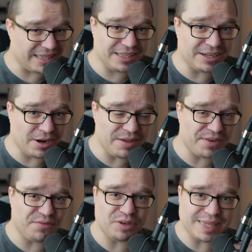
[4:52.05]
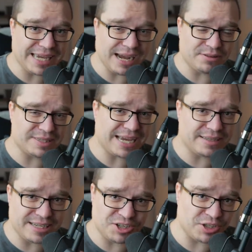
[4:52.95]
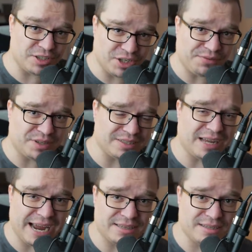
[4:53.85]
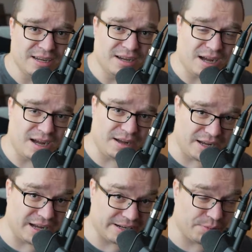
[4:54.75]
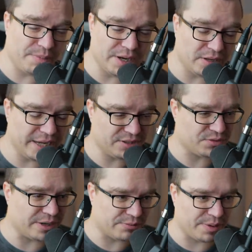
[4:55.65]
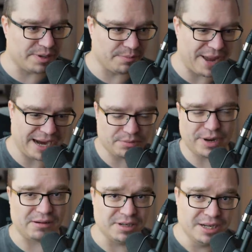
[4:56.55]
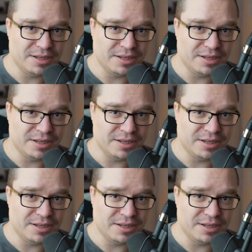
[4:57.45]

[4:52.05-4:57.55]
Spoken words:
even if you take out those accusations, Geoffrey still has a criminal history, a criminal background.